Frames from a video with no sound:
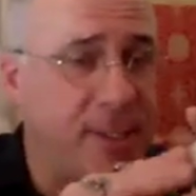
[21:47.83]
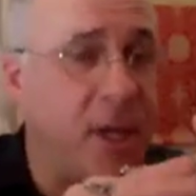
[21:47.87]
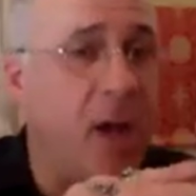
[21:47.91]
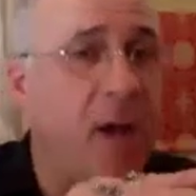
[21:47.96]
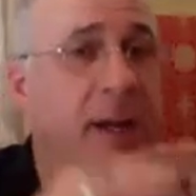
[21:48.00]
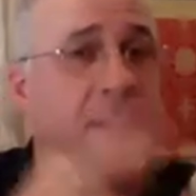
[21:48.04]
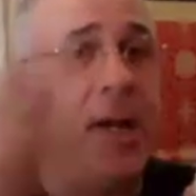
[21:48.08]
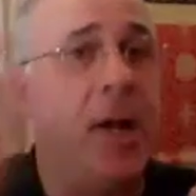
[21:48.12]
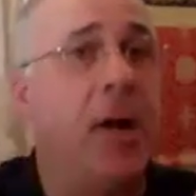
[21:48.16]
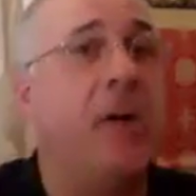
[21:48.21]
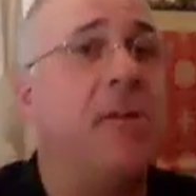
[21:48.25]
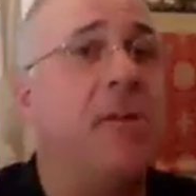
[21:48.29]

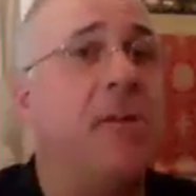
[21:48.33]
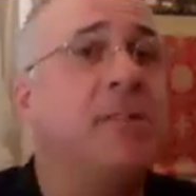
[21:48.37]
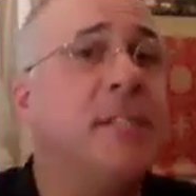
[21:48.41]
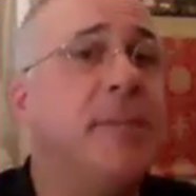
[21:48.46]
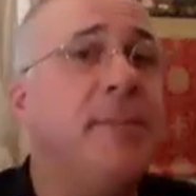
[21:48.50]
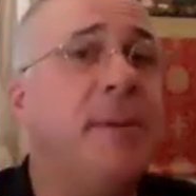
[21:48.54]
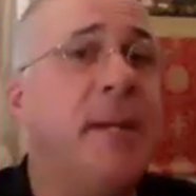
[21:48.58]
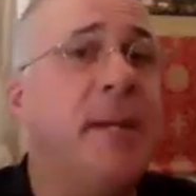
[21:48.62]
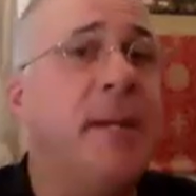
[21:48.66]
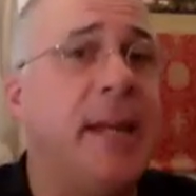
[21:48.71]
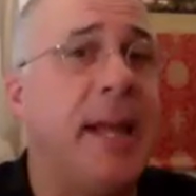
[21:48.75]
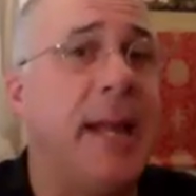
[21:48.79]
On an
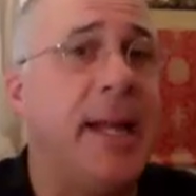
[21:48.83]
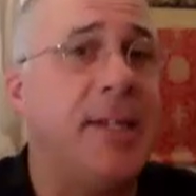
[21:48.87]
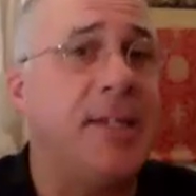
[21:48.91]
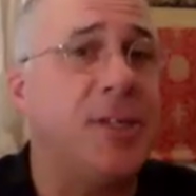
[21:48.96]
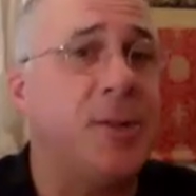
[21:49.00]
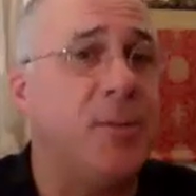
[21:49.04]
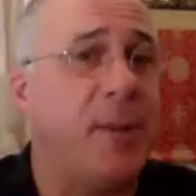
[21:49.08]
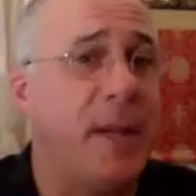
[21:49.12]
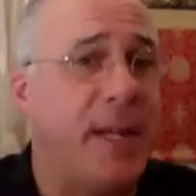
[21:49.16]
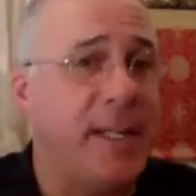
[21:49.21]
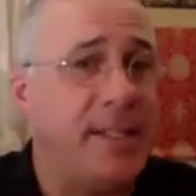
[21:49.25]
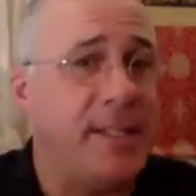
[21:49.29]
ultimate
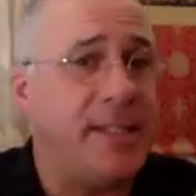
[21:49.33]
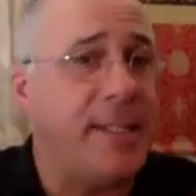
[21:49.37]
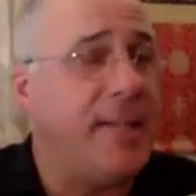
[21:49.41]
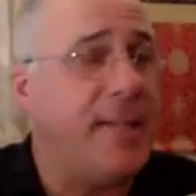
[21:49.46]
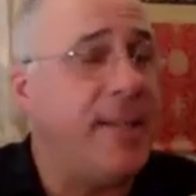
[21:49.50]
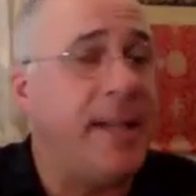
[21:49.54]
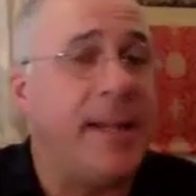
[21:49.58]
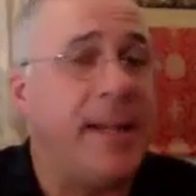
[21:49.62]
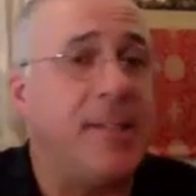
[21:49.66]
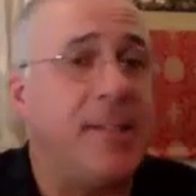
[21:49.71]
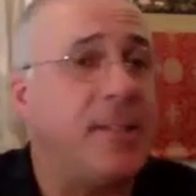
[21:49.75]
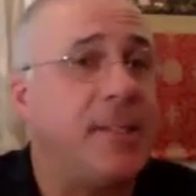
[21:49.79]
nature, we see
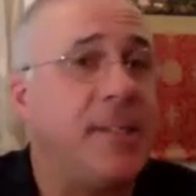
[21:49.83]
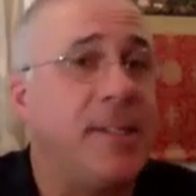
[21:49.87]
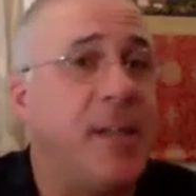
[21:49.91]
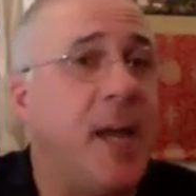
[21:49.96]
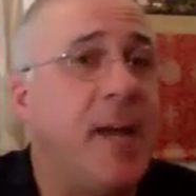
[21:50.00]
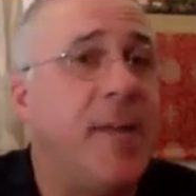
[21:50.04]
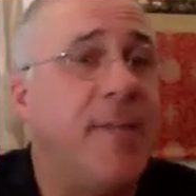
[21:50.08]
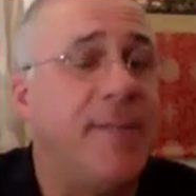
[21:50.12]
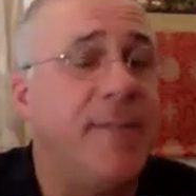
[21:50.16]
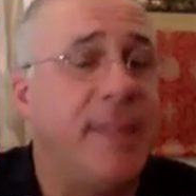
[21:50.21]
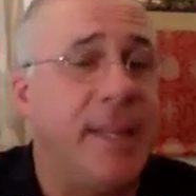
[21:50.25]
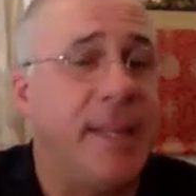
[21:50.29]
that it's
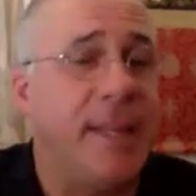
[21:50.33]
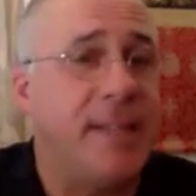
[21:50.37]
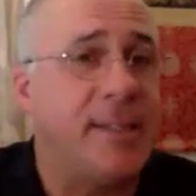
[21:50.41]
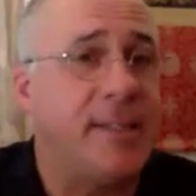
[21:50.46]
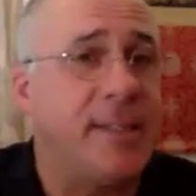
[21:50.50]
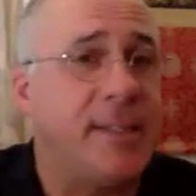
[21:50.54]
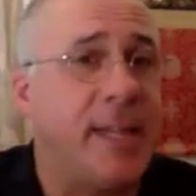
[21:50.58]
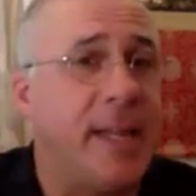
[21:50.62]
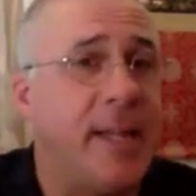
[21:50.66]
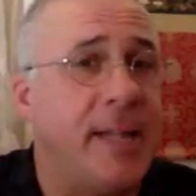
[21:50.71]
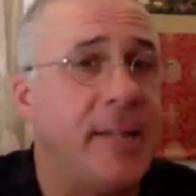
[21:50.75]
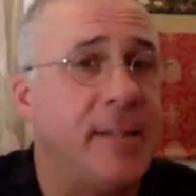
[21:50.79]
none of these
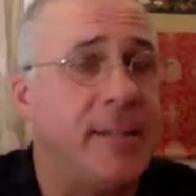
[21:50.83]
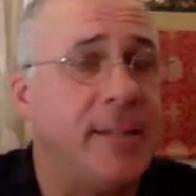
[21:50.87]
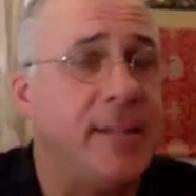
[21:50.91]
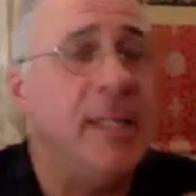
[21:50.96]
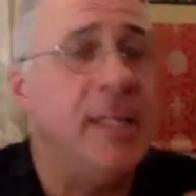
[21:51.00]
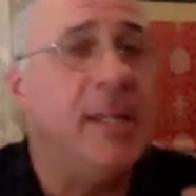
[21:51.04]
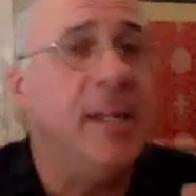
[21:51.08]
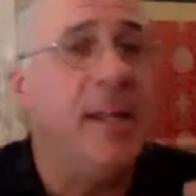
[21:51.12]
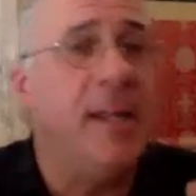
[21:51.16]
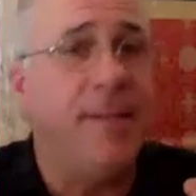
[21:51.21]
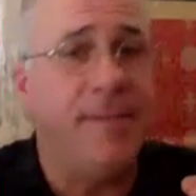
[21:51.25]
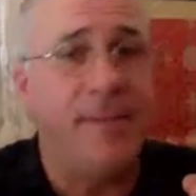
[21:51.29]
things,
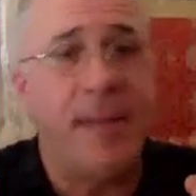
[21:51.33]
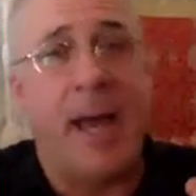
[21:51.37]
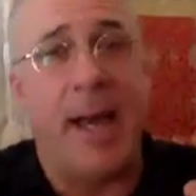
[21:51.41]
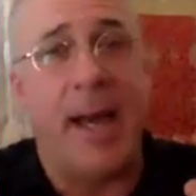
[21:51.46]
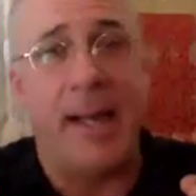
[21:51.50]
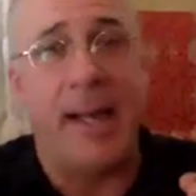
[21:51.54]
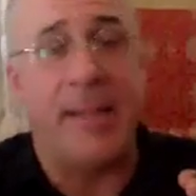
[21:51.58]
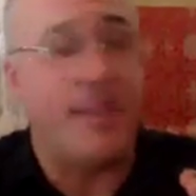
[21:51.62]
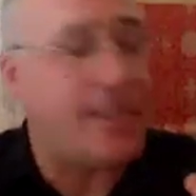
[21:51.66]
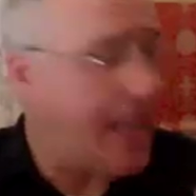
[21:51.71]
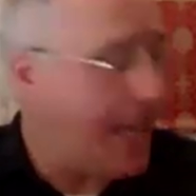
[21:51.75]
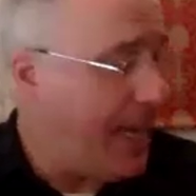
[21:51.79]
that
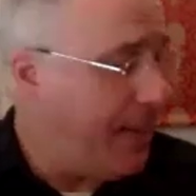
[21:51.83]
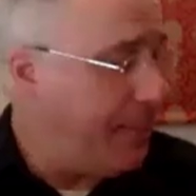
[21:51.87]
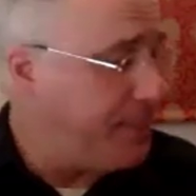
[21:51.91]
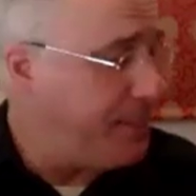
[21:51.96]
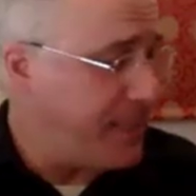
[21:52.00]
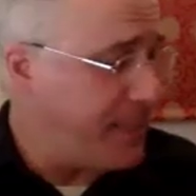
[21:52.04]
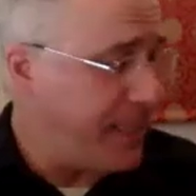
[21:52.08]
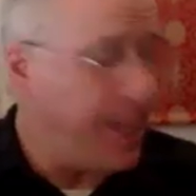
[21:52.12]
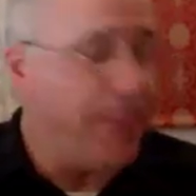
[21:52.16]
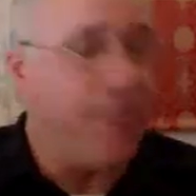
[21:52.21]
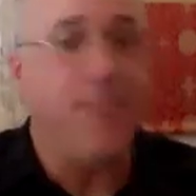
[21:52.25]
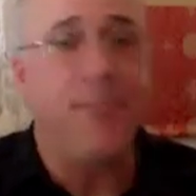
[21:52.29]
it's
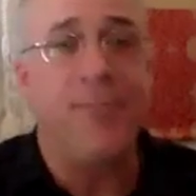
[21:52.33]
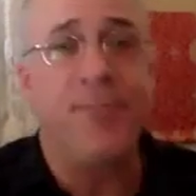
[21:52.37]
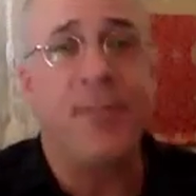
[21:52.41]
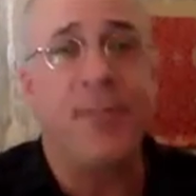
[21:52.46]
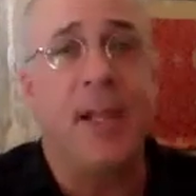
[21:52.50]
empty,